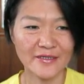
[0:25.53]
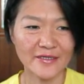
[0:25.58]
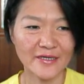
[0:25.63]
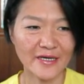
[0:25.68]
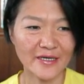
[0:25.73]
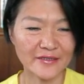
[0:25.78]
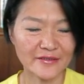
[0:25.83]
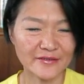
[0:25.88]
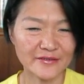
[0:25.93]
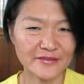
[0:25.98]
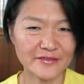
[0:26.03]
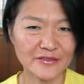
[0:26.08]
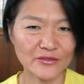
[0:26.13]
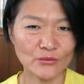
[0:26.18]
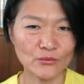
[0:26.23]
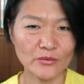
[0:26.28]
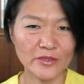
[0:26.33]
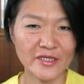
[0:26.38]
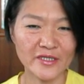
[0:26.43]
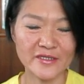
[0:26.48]
and
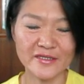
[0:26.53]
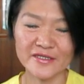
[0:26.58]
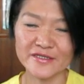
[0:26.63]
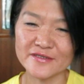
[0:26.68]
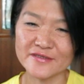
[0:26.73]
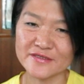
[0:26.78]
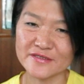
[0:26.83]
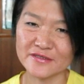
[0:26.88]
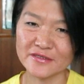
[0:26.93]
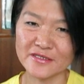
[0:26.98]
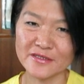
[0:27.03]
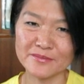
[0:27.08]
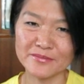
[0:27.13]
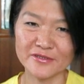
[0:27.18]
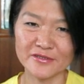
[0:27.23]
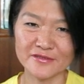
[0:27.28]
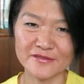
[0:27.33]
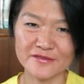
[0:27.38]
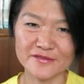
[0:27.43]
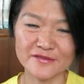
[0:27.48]
wearing
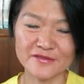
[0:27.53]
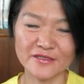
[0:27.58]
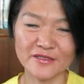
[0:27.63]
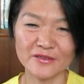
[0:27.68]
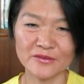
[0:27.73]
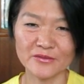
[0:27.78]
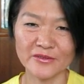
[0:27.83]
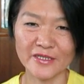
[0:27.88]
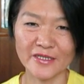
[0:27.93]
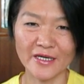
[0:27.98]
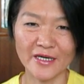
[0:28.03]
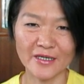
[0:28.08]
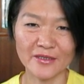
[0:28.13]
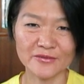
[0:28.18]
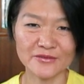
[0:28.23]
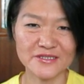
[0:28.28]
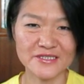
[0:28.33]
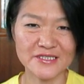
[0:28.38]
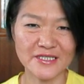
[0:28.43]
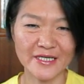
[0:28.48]
slippers going
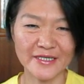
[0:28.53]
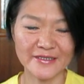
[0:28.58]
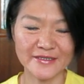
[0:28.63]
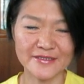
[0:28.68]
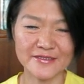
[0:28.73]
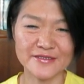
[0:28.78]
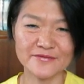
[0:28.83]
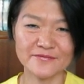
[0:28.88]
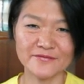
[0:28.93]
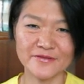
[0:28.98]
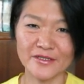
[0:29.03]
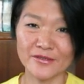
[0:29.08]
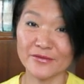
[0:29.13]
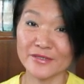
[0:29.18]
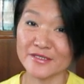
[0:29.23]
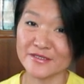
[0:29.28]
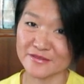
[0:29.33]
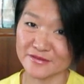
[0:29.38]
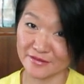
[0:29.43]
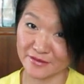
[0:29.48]
outside is very
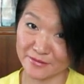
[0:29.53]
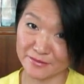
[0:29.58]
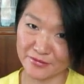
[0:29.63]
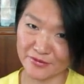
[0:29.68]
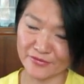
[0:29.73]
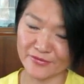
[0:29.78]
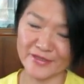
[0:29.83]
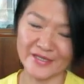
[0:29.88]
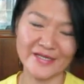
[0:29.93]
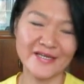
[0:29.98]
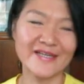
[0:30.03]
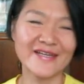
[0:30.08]
slippery